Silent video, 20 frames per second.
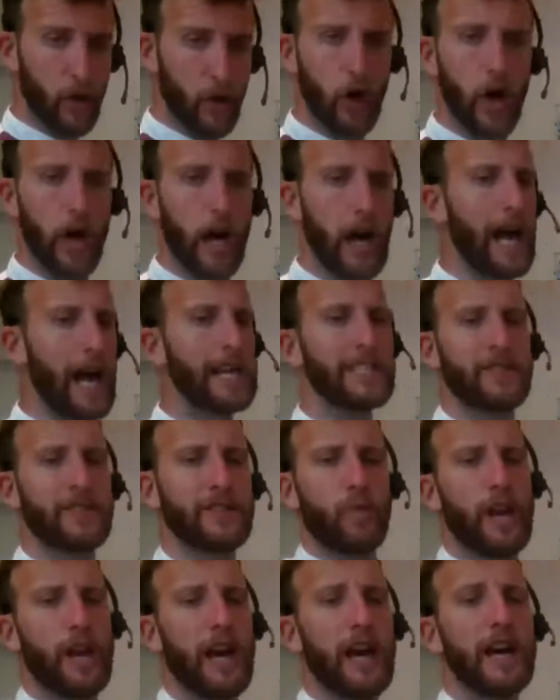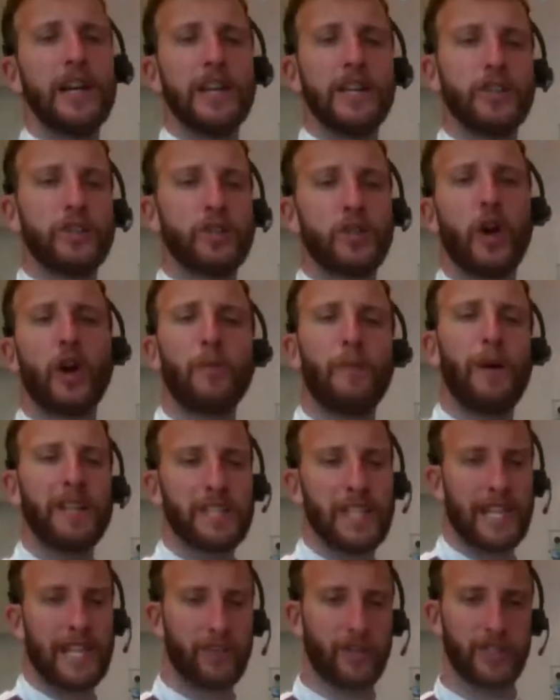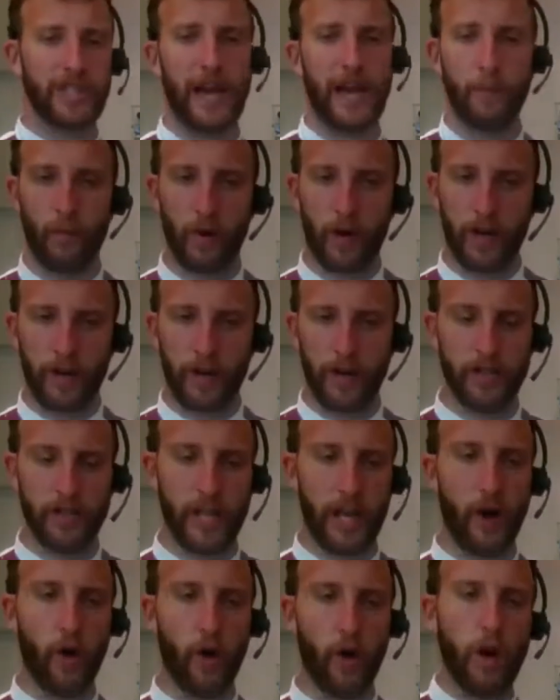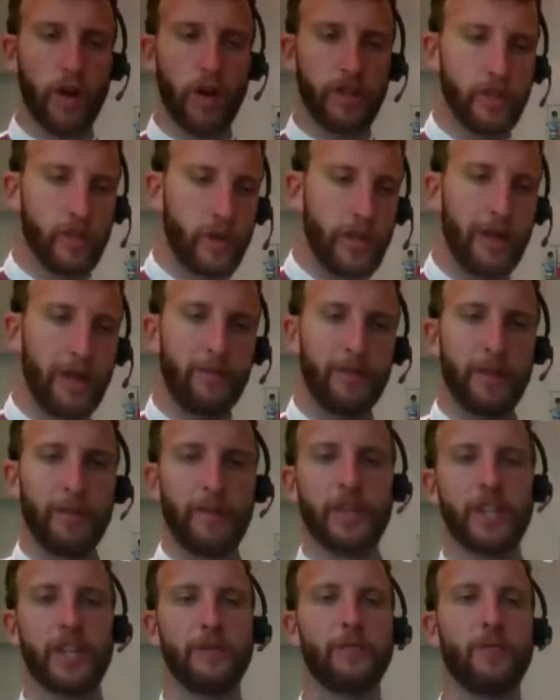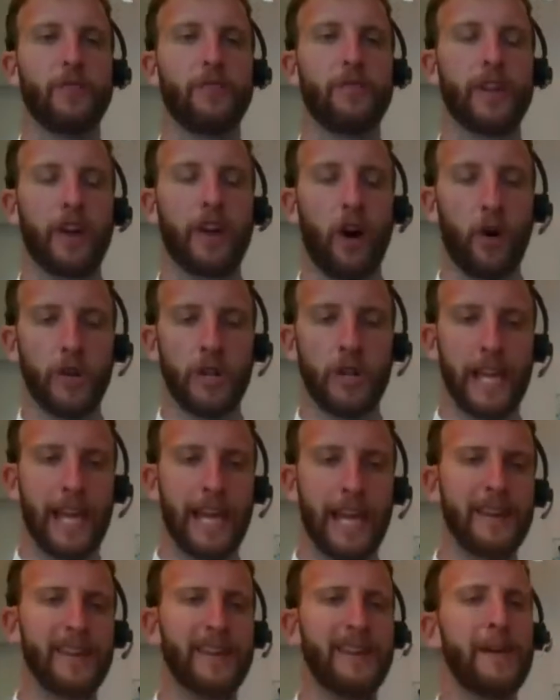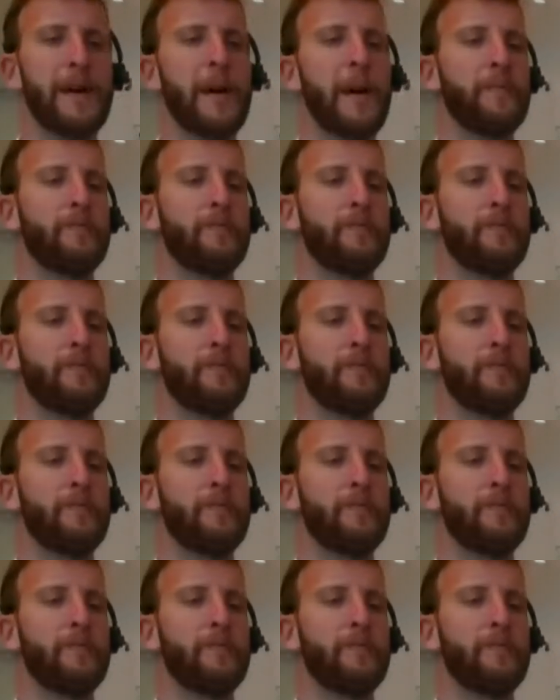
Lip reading: or I just want to stop my gelato somewhere because I don't want to keep the machine moving whole day,